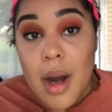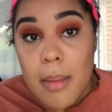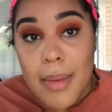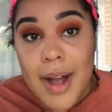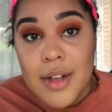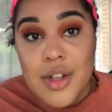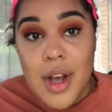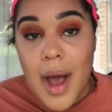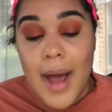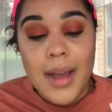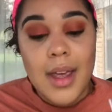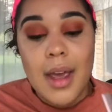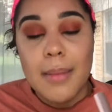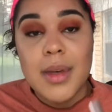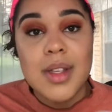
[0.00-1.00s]
a budget. I
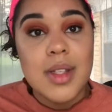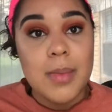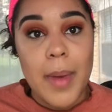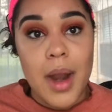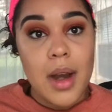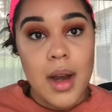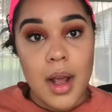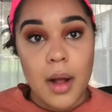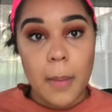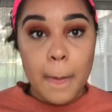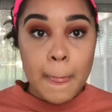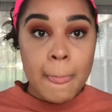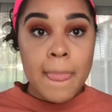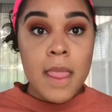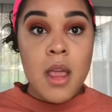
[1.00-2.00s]
can't be
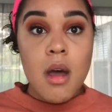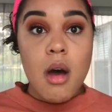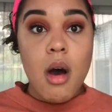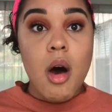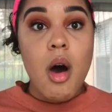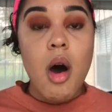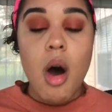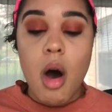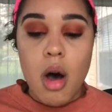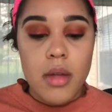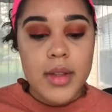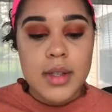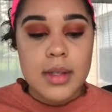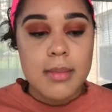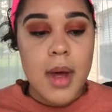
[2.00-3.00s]
spending all
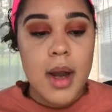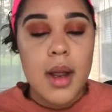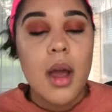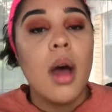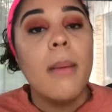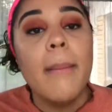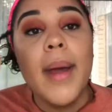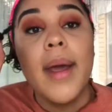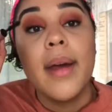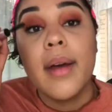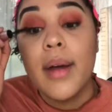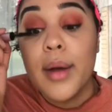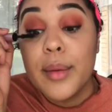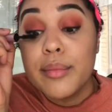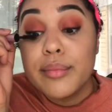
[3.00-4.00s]
this money on
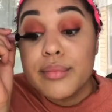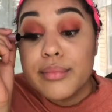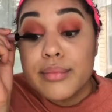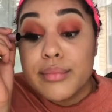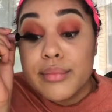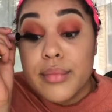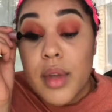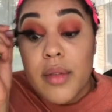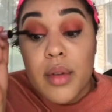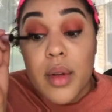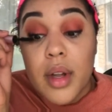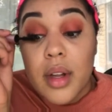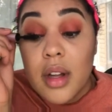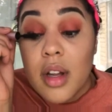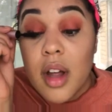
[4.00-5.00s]
makeup, even though
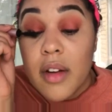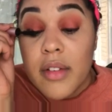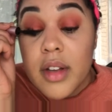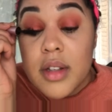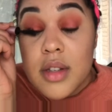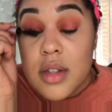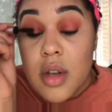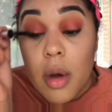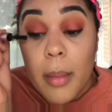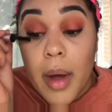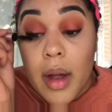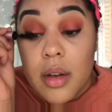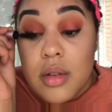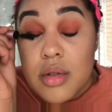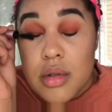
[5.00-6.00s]
I love it so
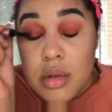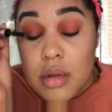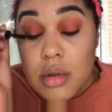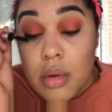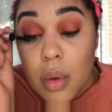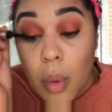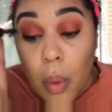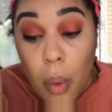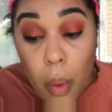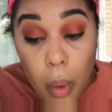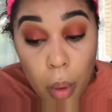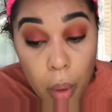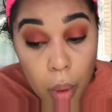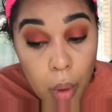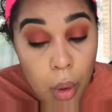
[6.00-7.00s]
much.
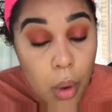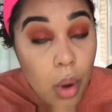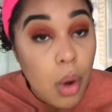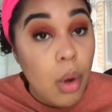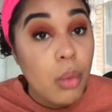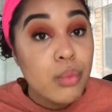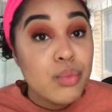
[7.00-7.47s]
Oh,